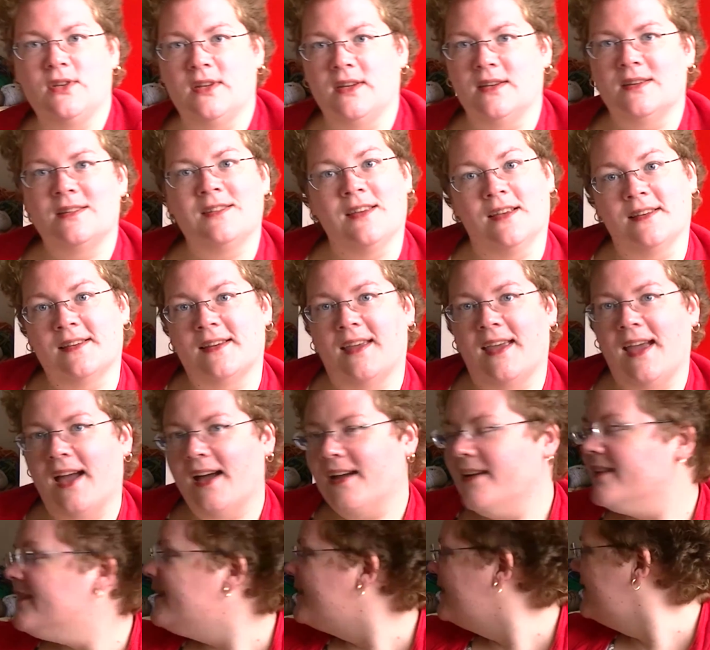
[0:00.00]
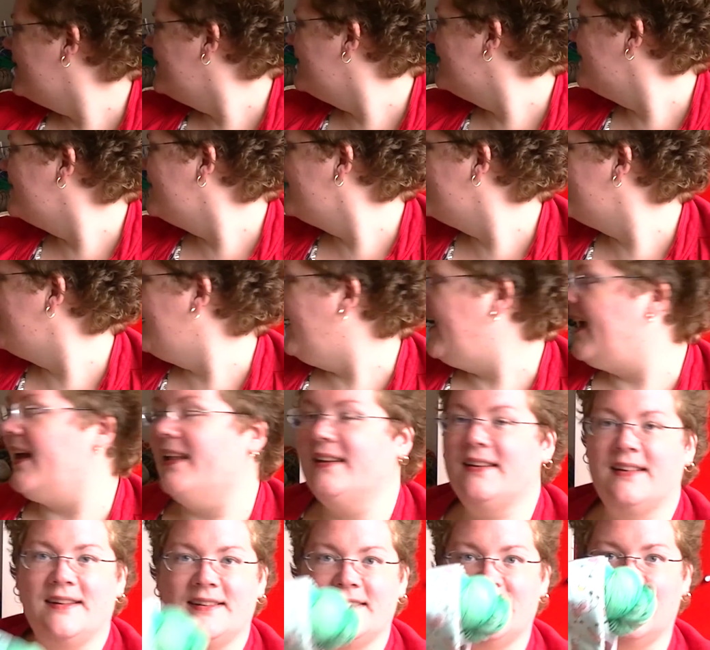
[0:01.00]
uh, Saskia.
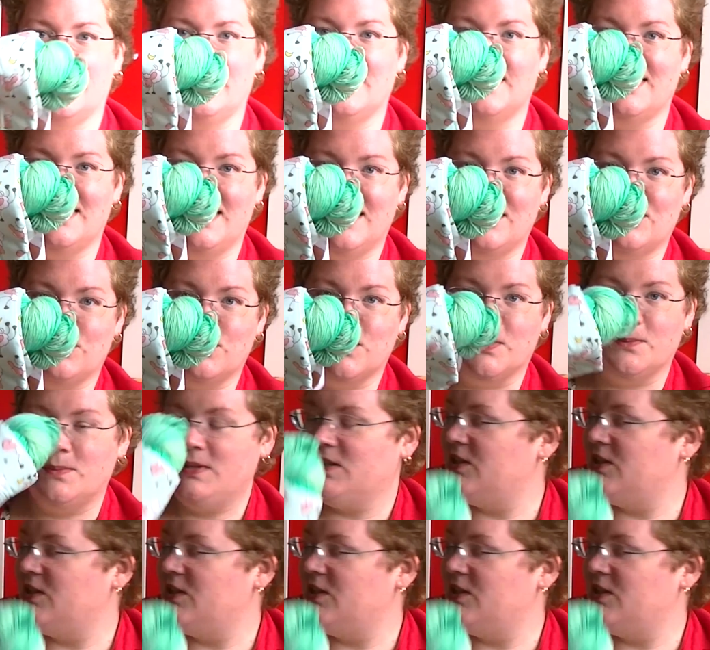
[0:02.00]
And this will be